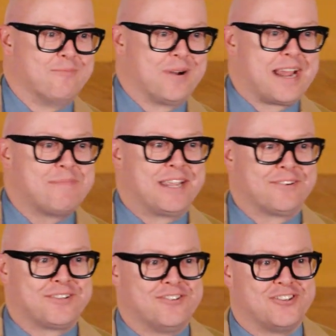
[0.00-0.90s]
What I'm
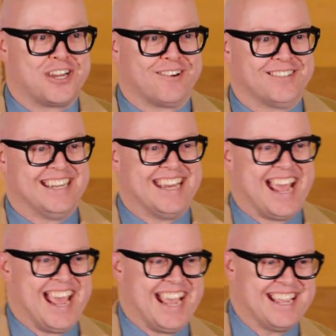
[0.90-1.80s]
here to share
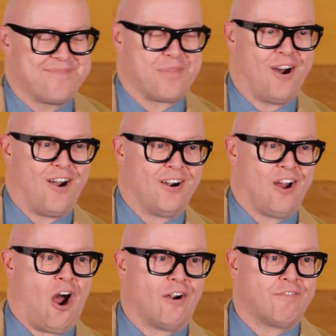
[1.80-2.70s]
today
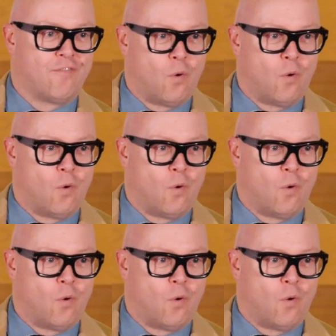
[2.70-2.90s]
are